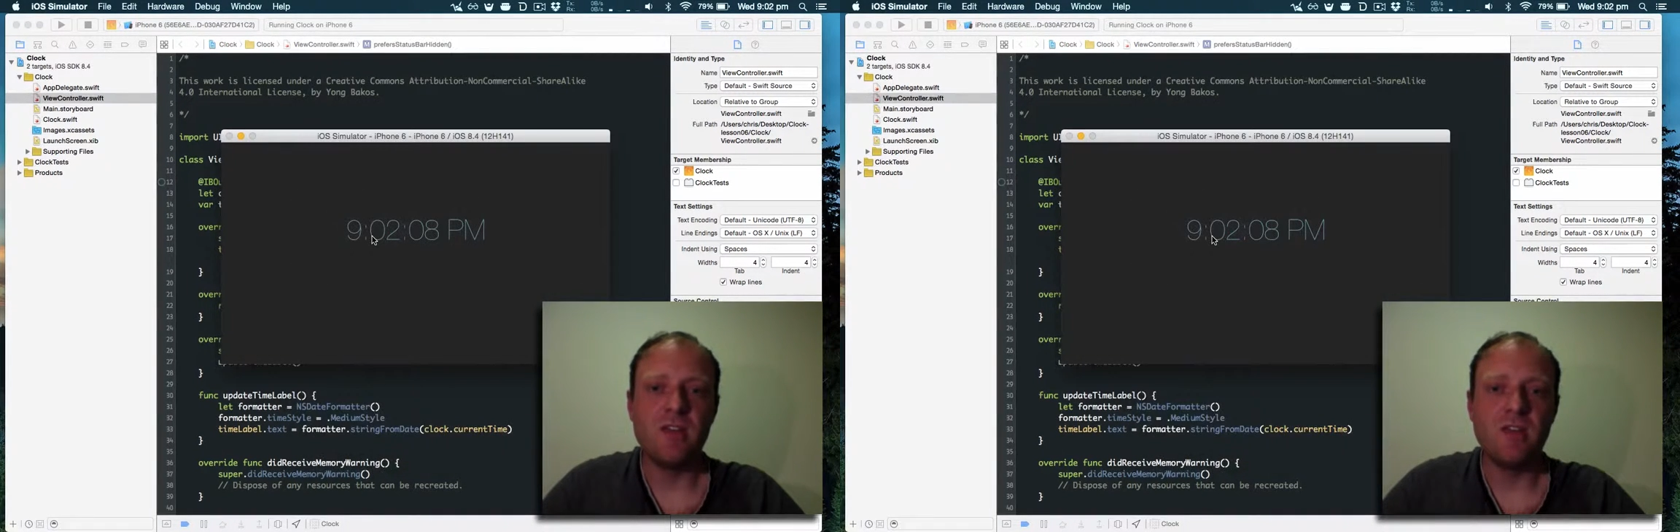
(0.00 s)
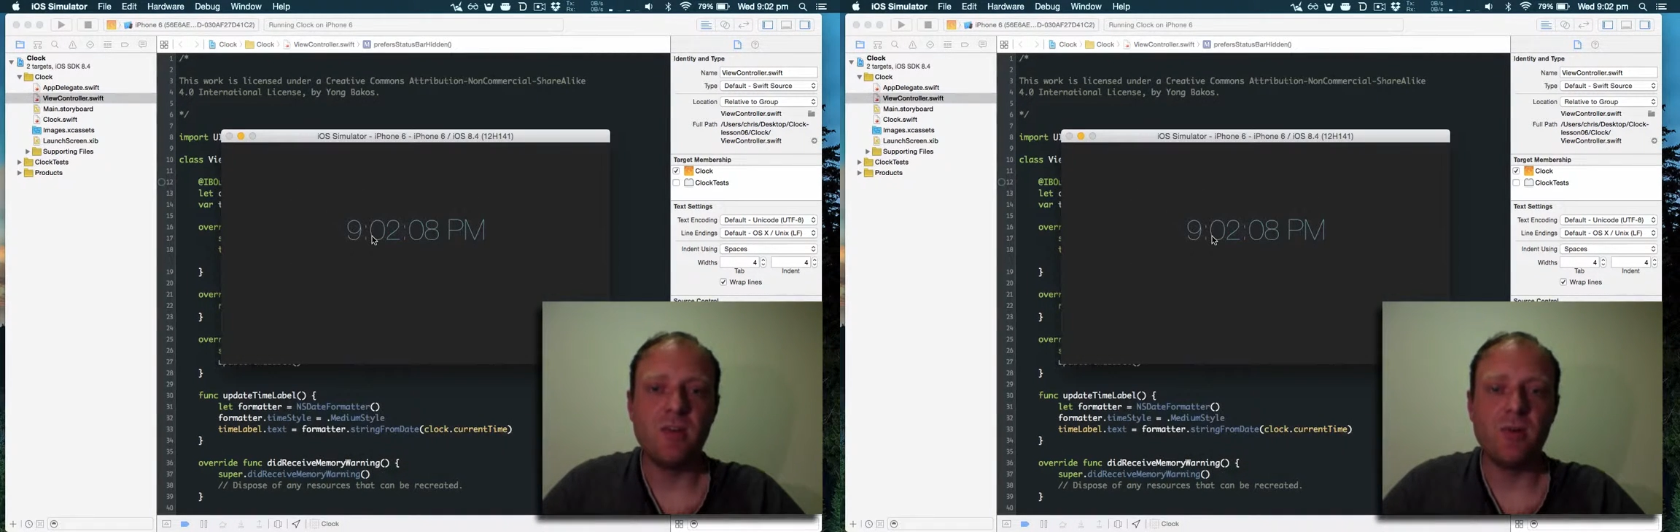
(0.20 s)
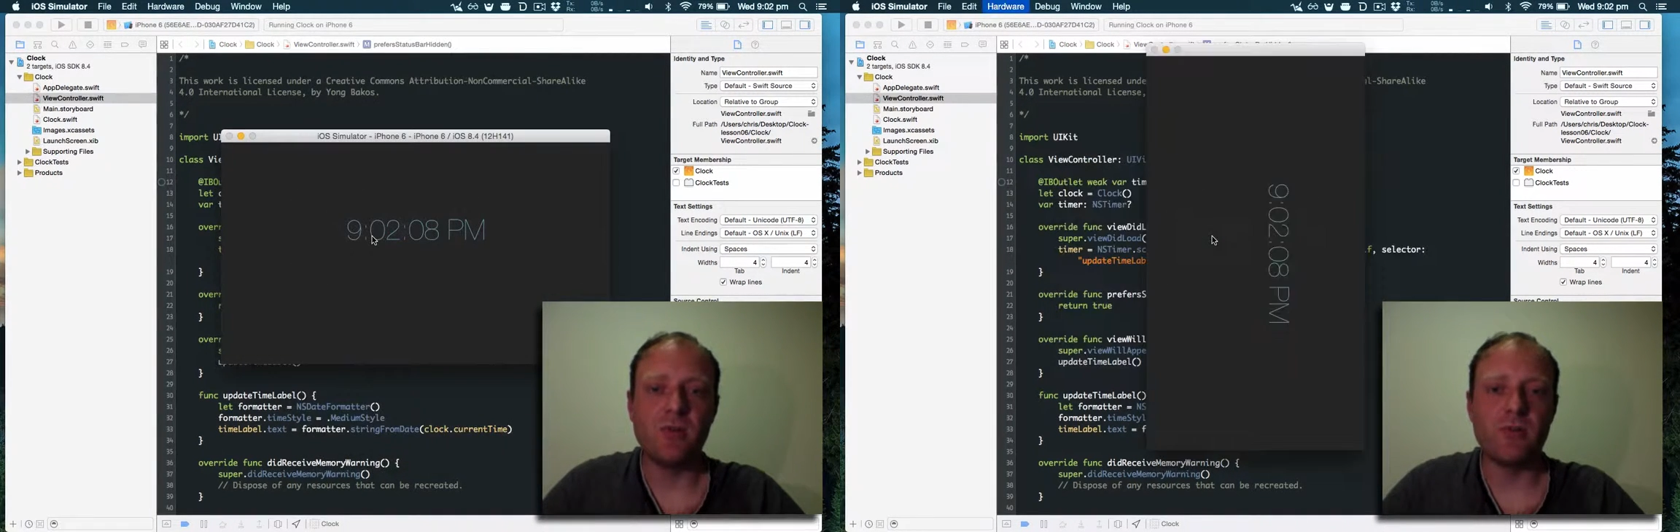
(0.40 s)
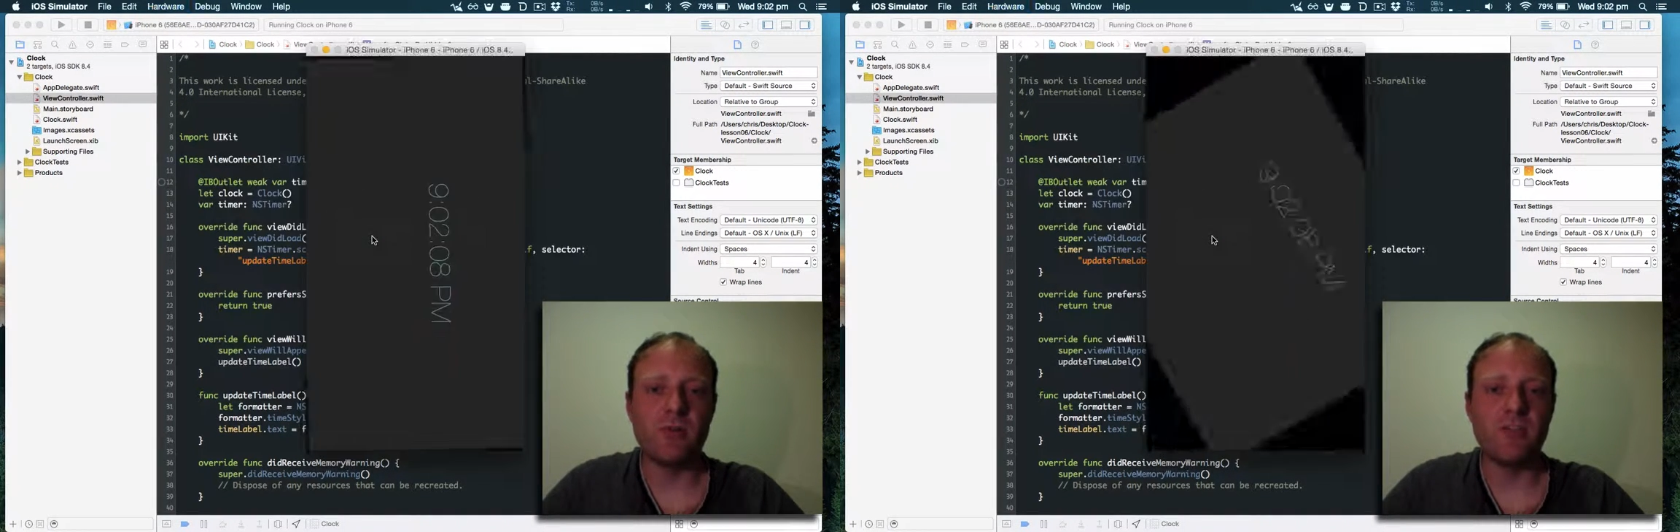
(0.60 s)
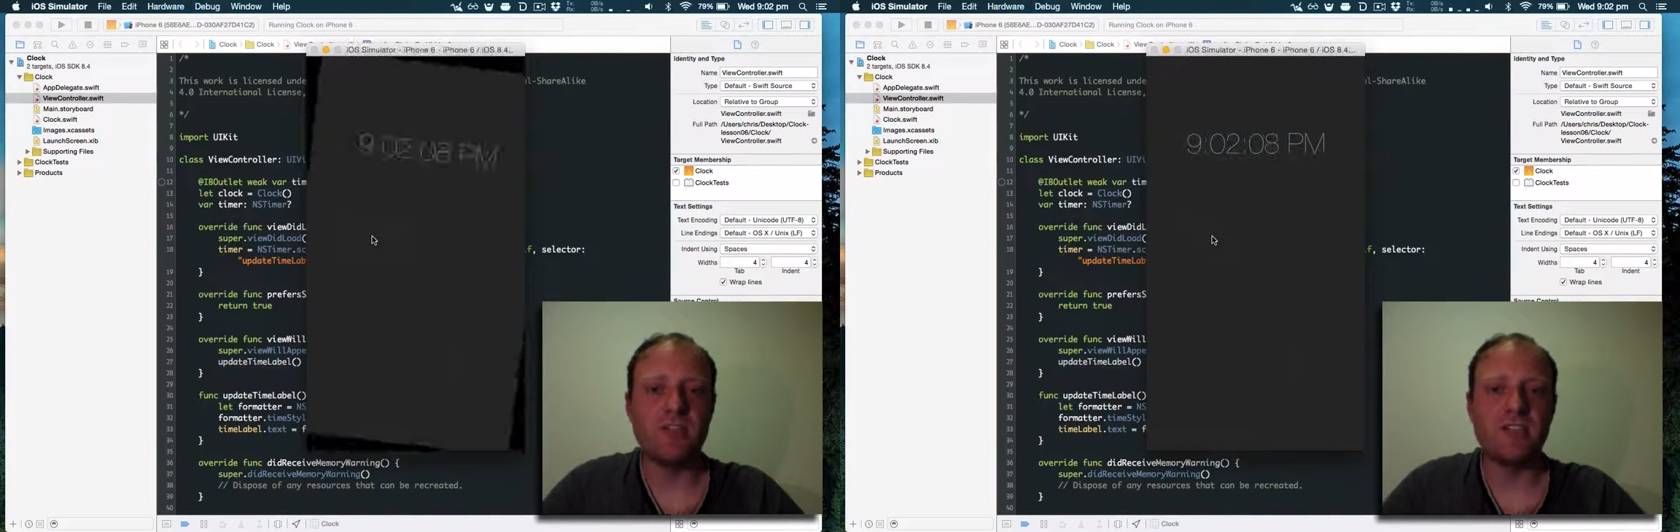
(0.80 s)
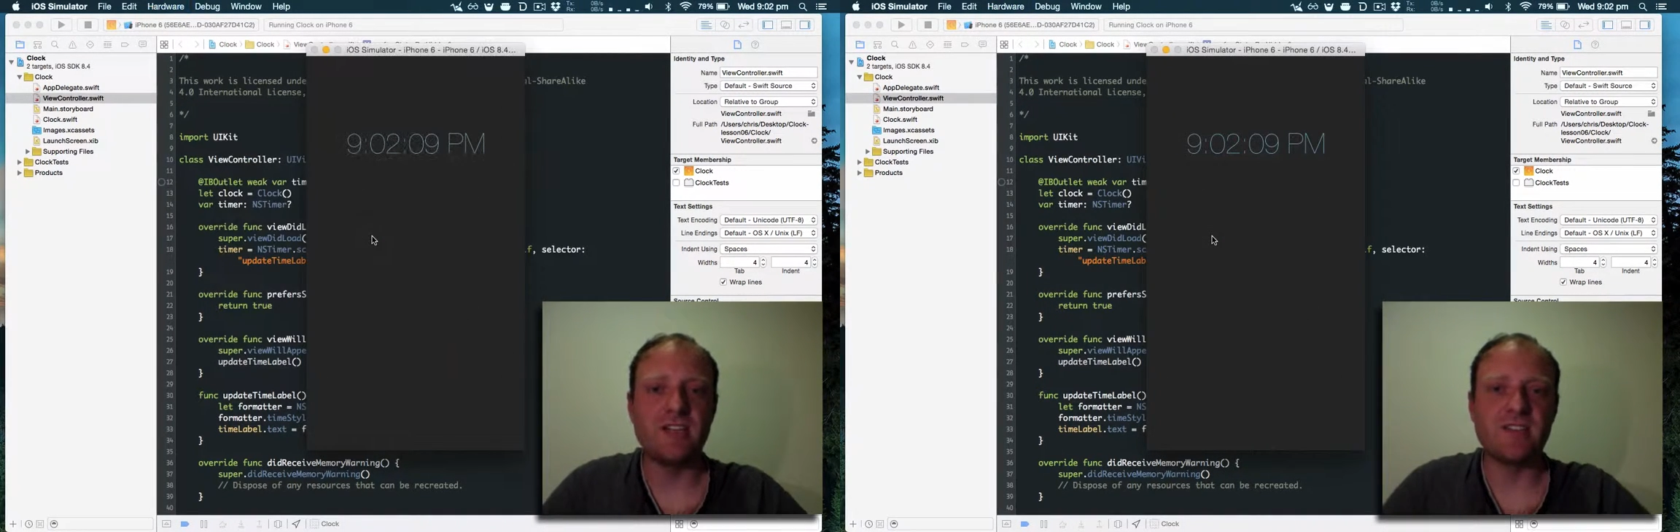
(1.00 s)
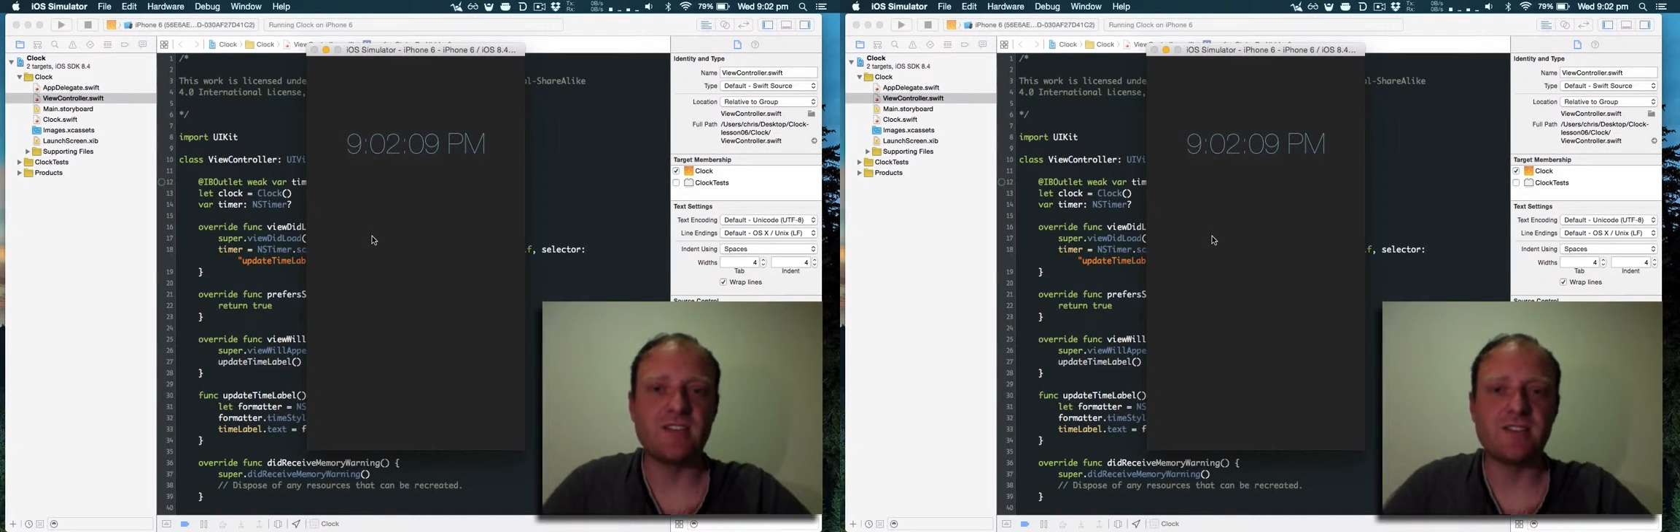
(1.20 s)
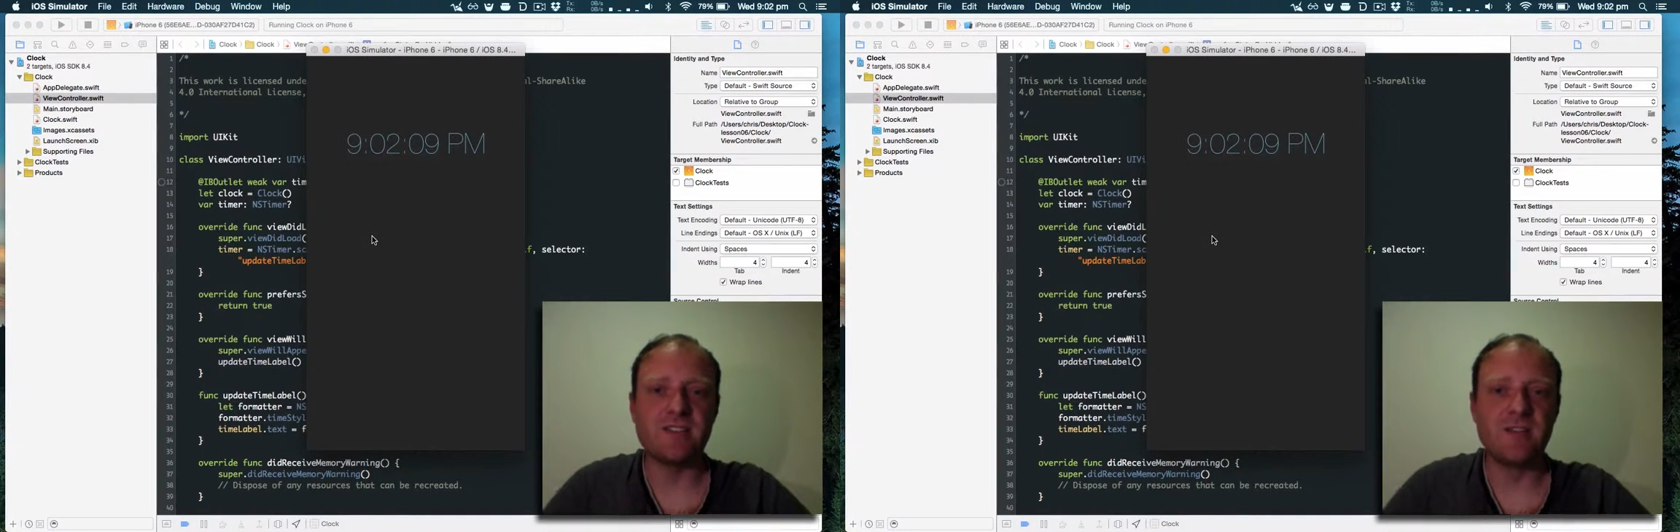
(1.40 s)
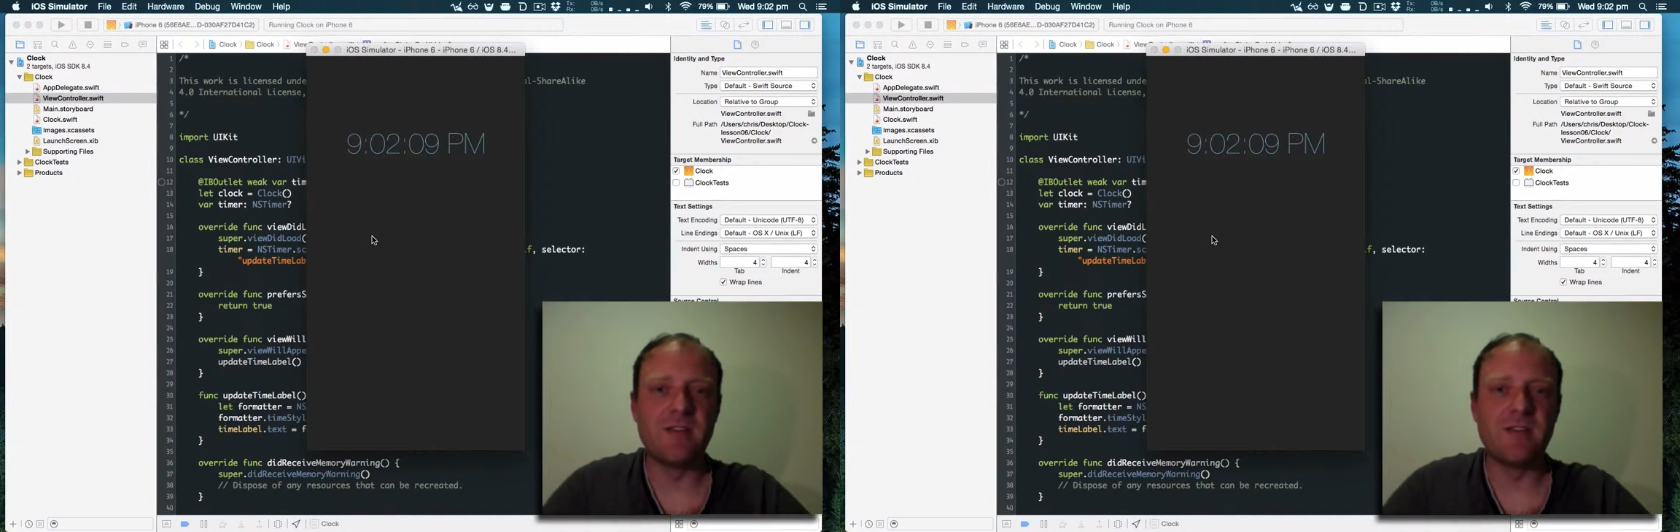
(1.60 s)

in both orientations.